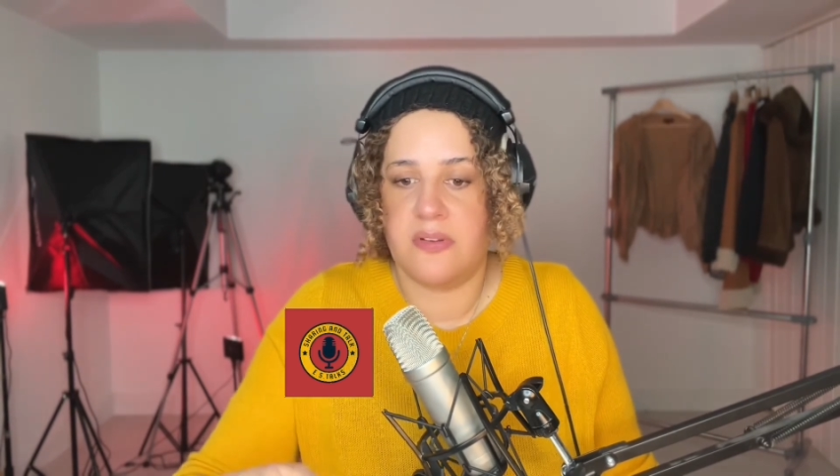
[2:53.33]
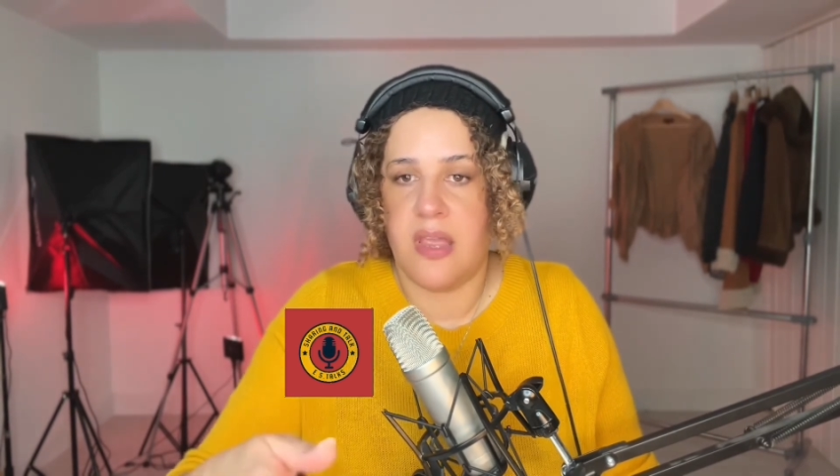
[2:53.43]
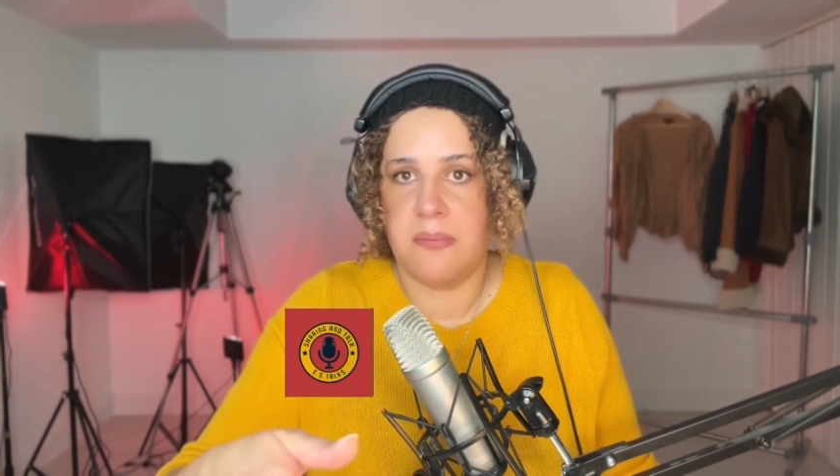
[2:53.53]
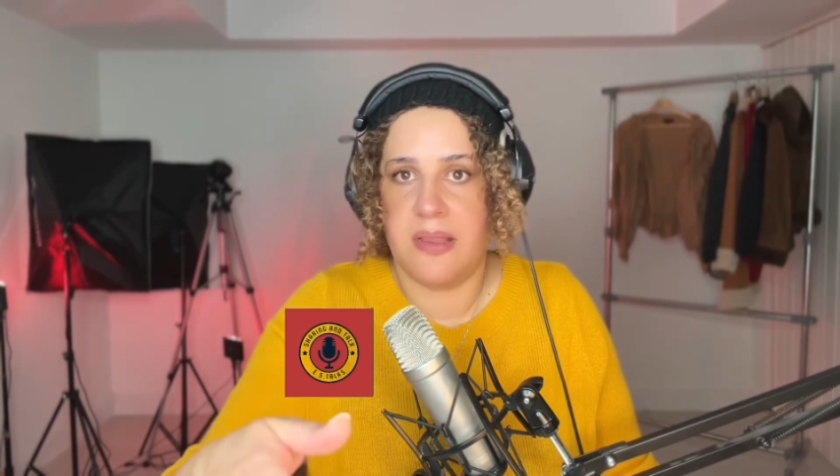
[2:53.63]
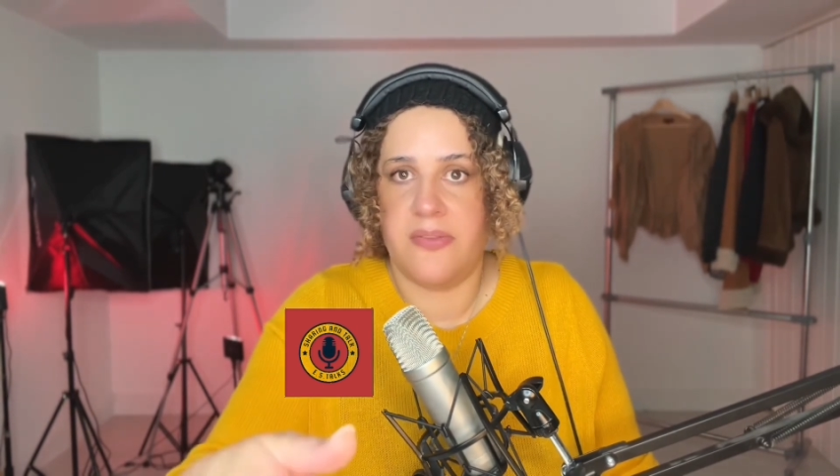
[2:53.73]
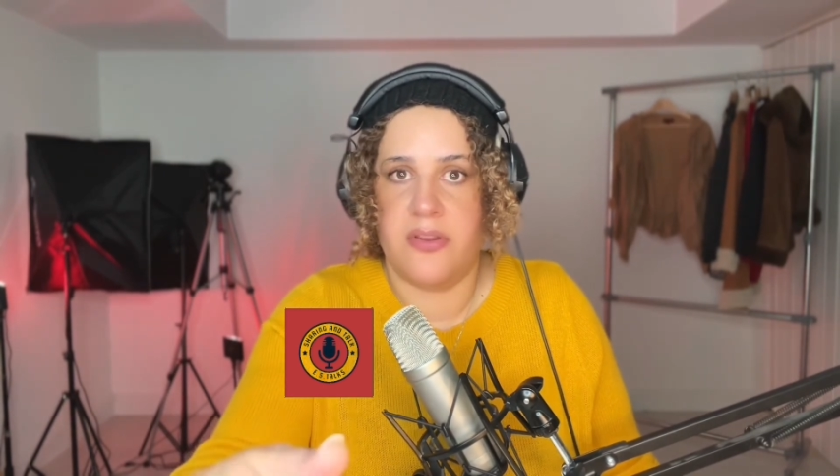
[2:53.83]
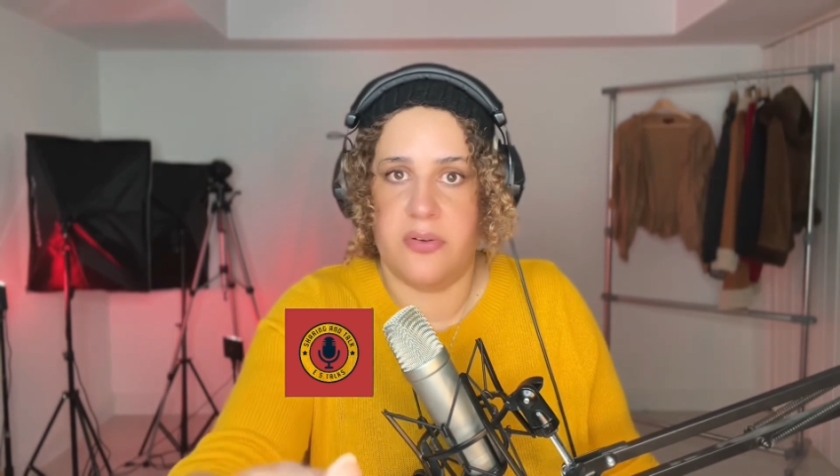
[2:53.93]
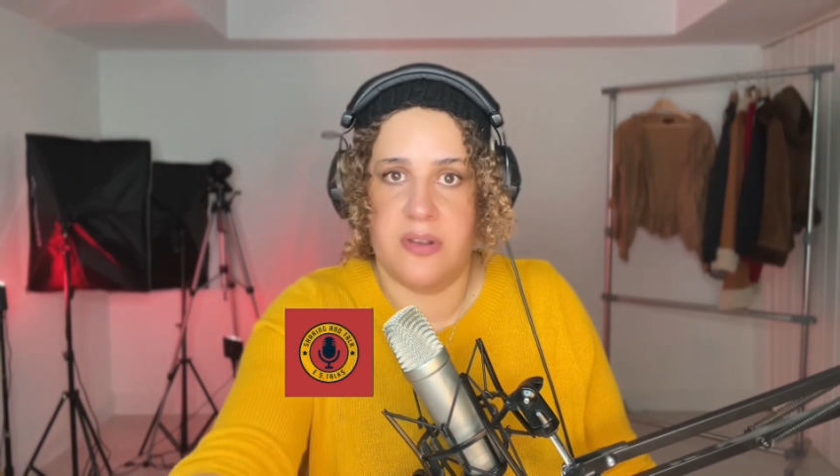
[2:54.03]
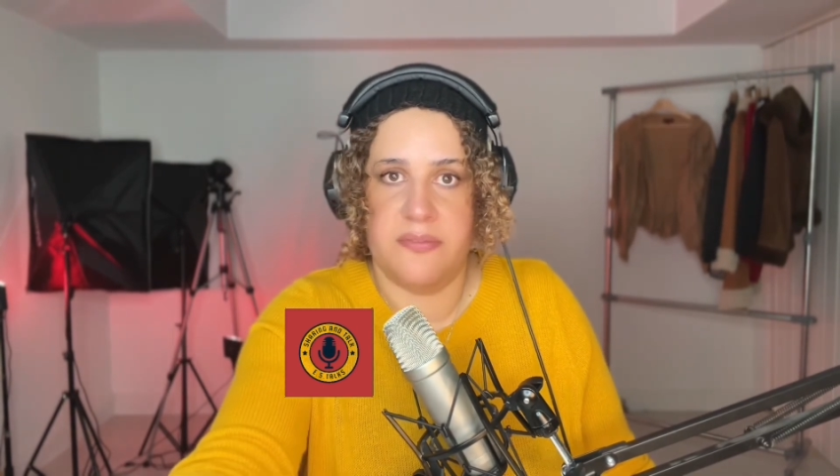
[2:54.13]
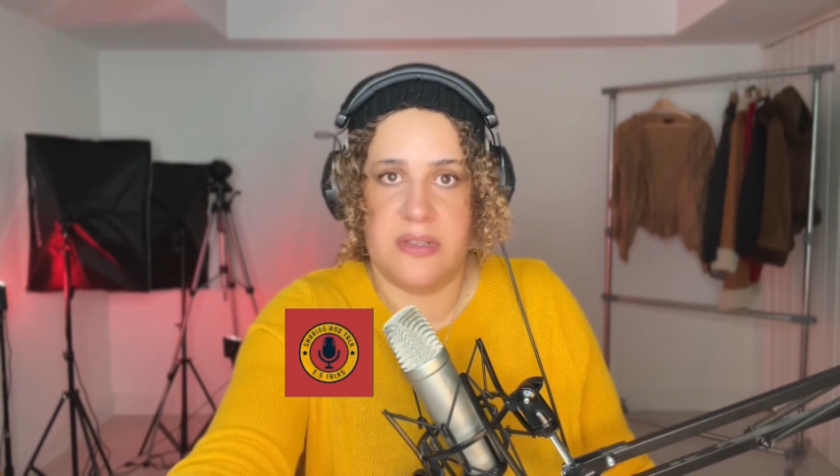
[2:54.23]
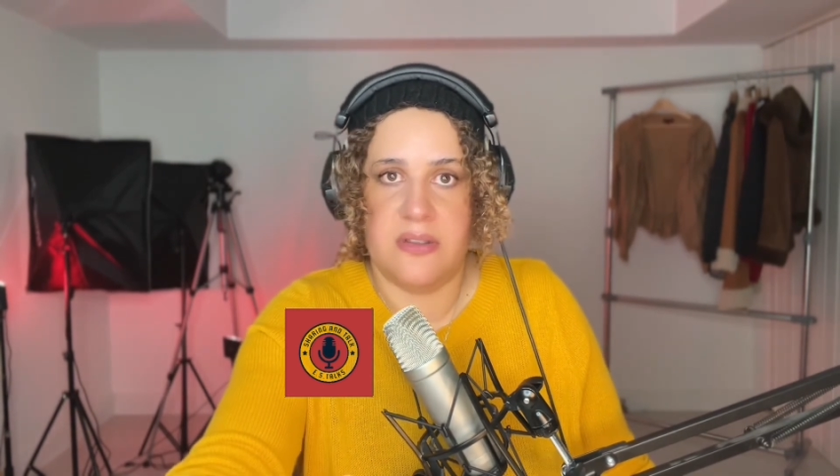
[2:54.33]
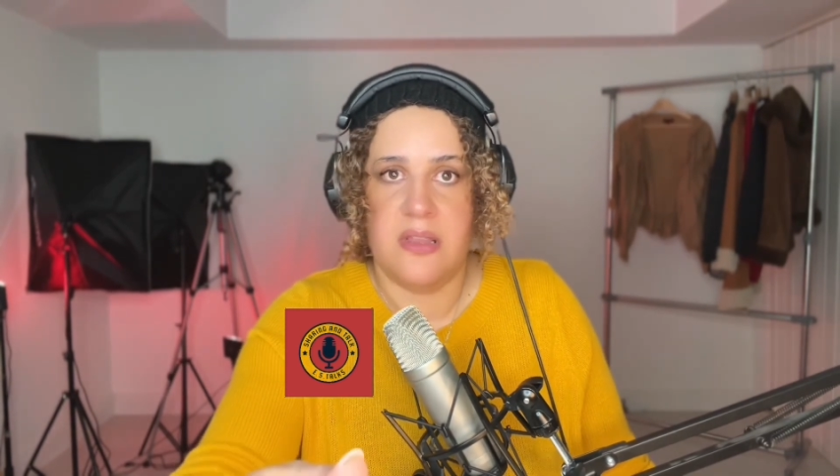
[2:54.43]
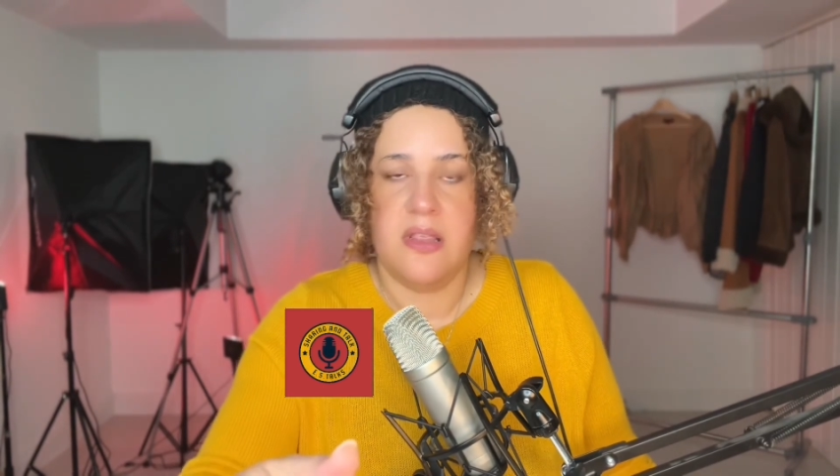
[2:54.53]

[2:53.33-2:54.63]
timeline that you're living,